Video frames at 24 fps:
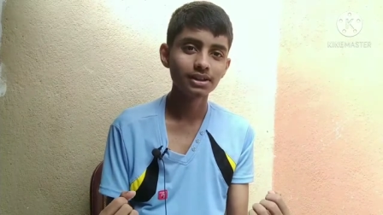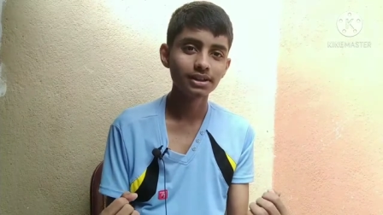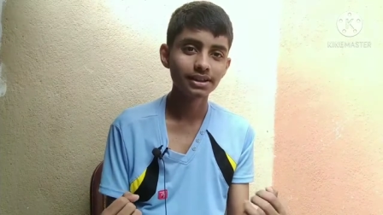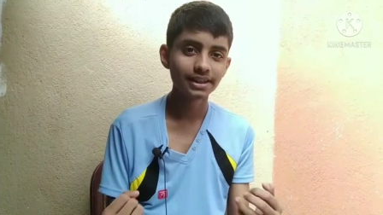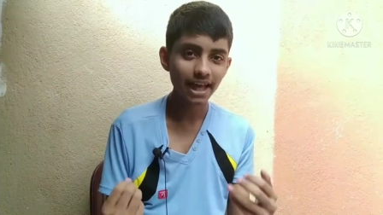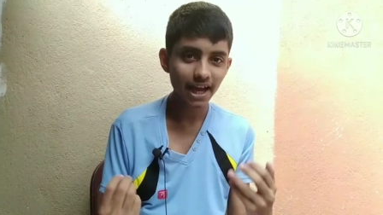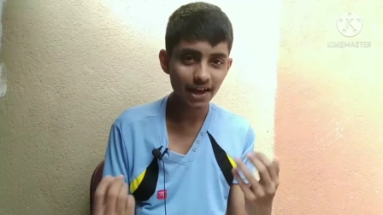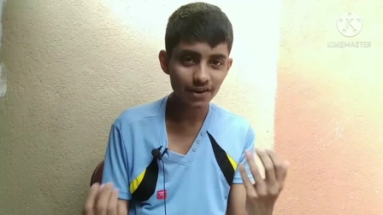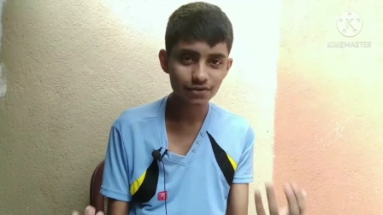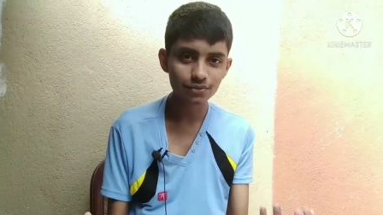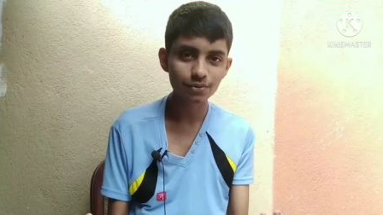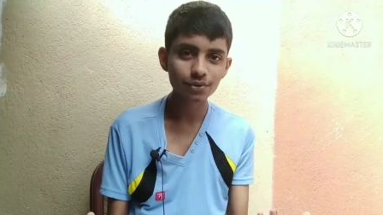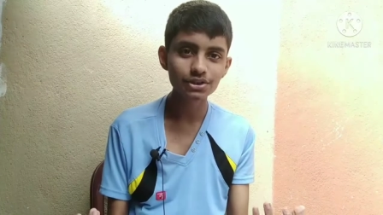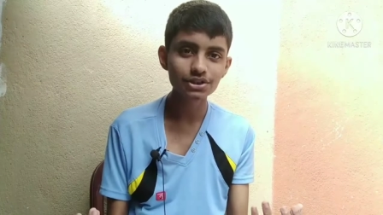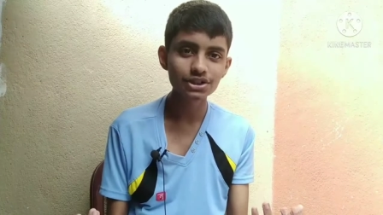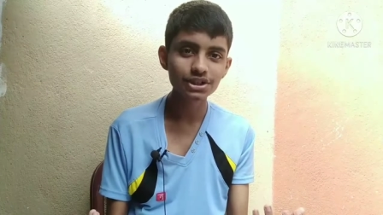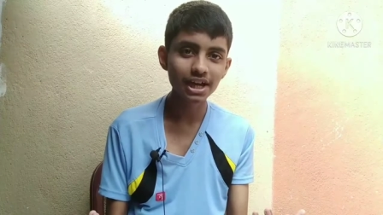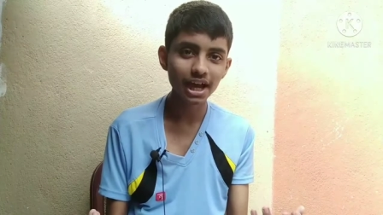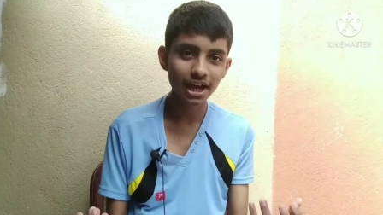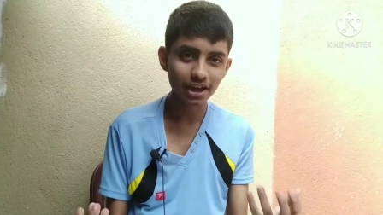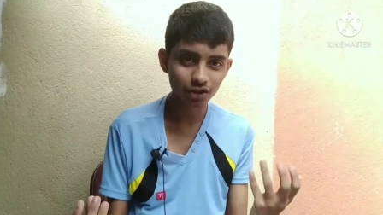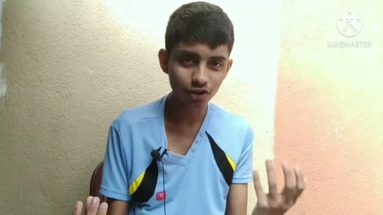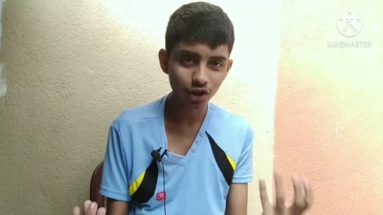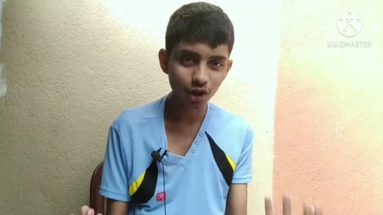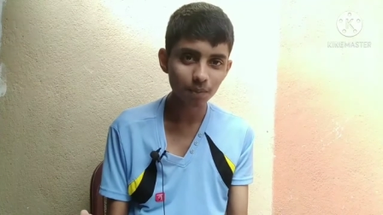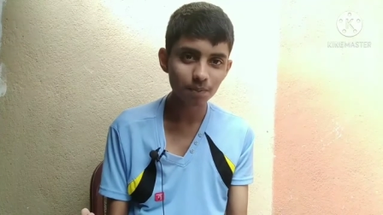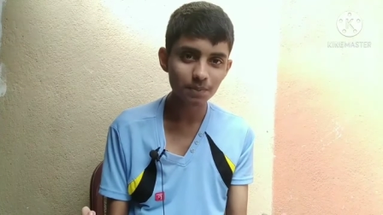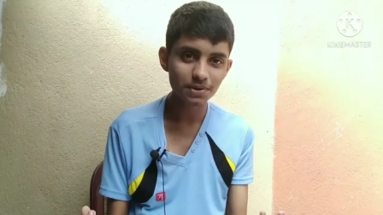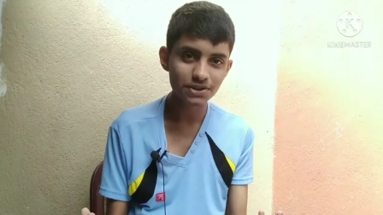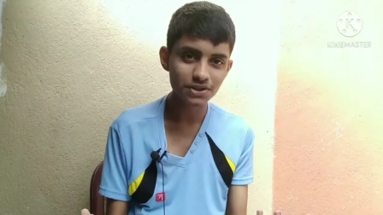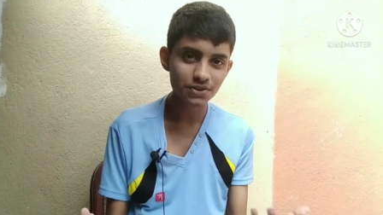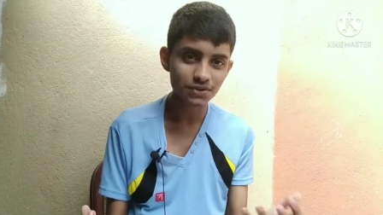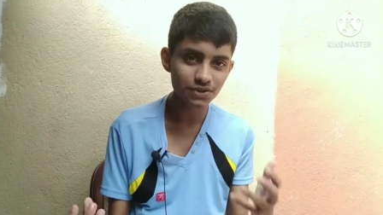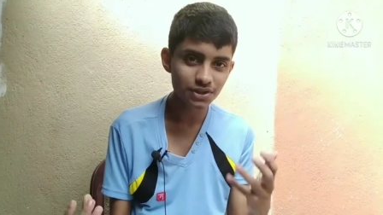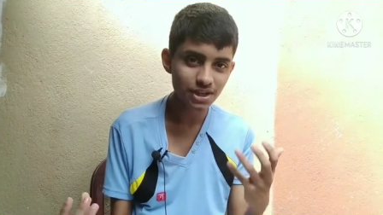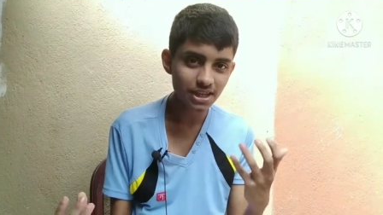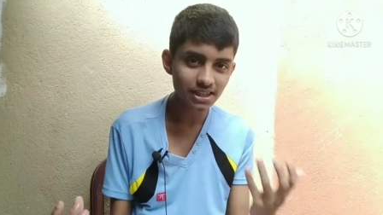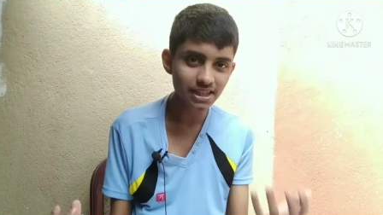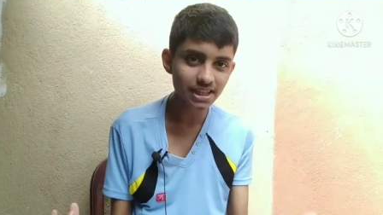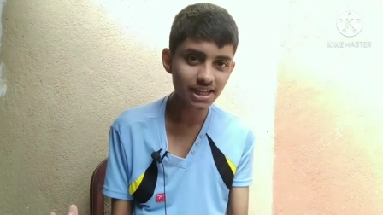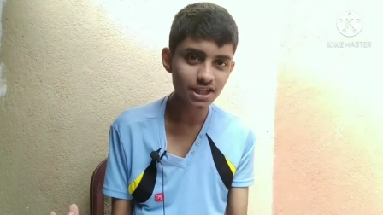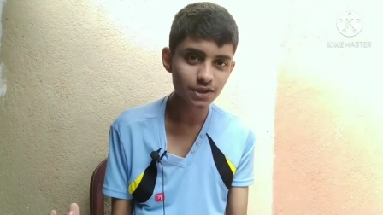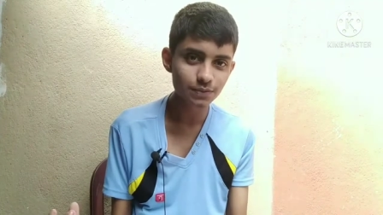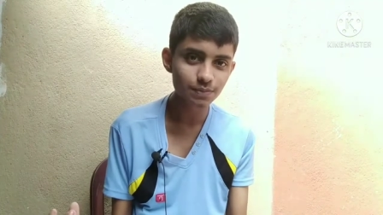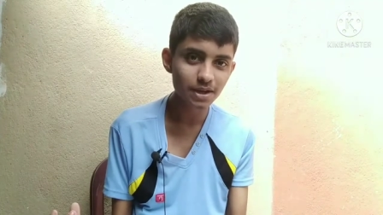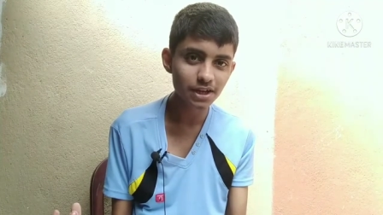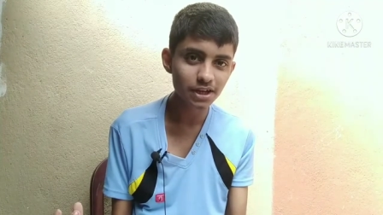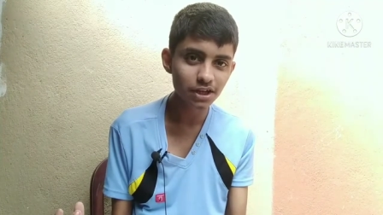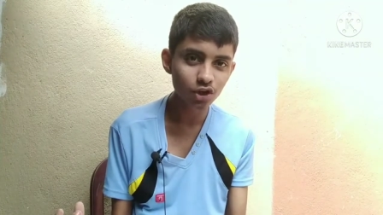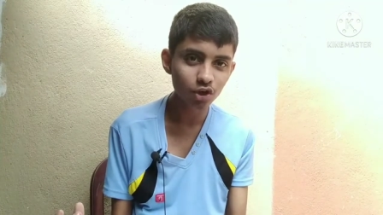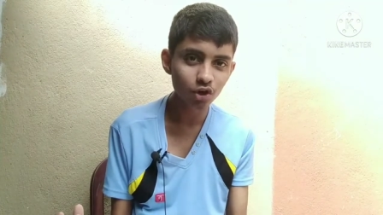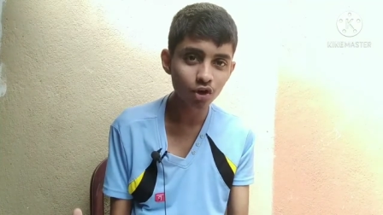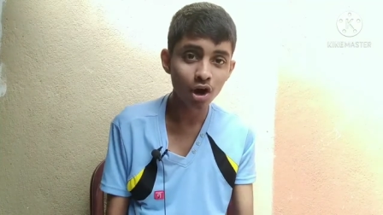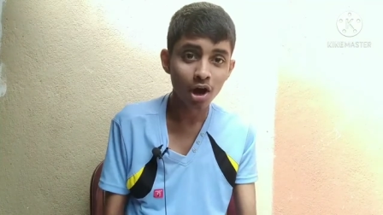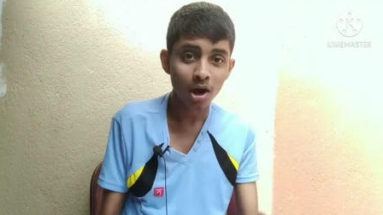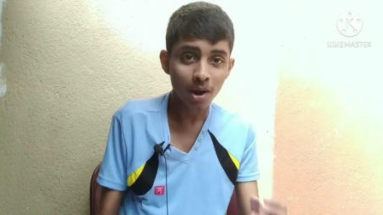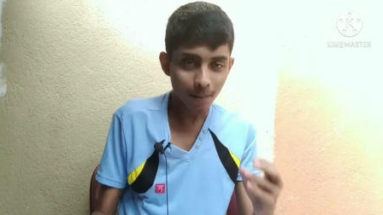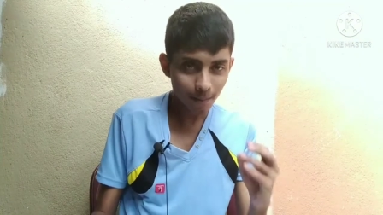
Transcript: Thanks for watching and God bless you. See you in the next video.